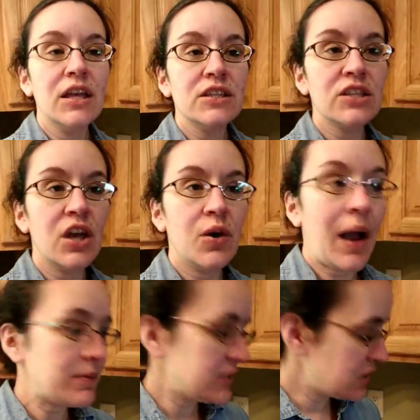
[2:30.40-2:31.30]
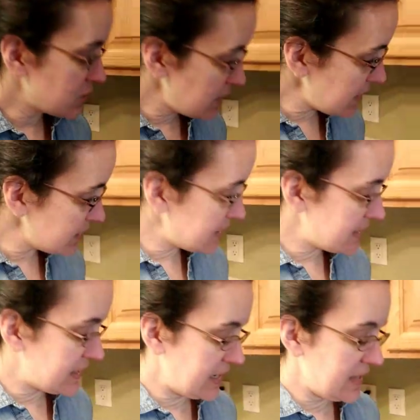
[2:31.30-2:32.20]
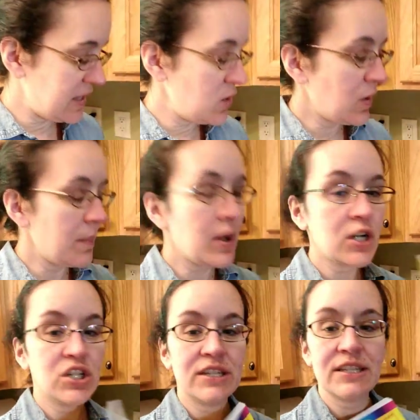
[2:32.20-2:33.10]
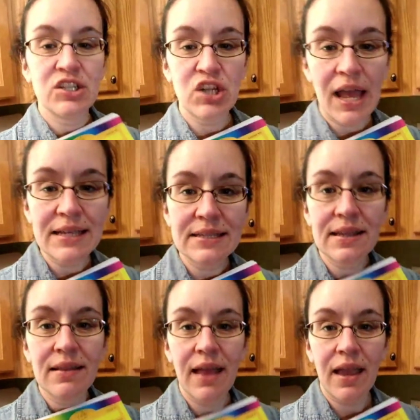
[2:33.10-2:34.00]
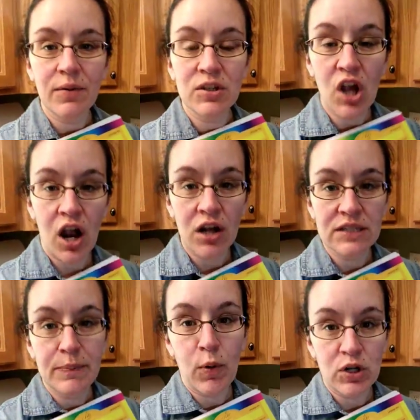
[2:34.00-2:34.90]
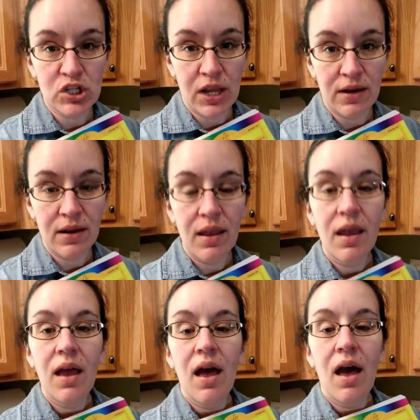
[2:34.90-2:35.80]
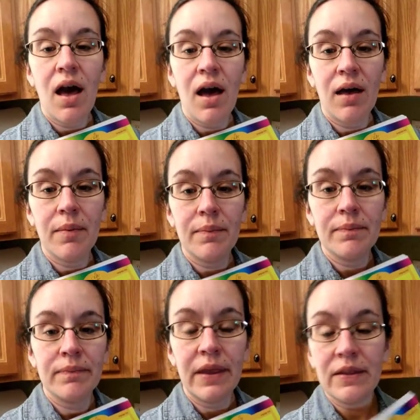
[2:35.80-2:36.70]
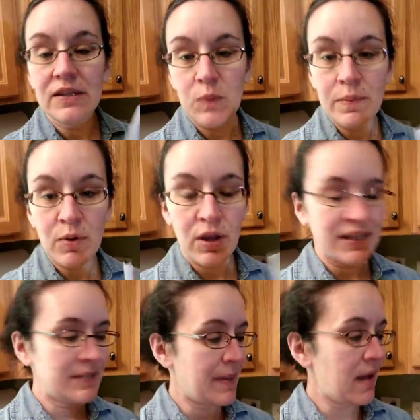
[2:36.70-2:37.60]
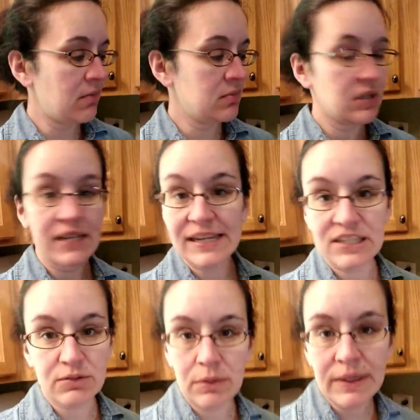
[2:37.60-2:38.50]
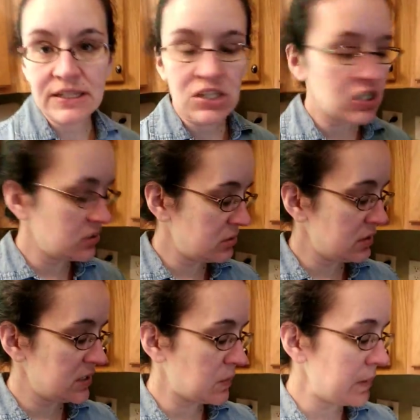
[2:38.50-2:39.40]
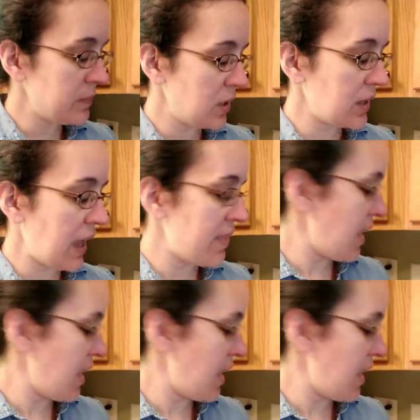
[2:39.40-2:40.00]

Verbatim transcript: So I was thrilled to see that you can purchase just the language arts portion um, in this one book. It's about going to take us three weeks to do this one book, and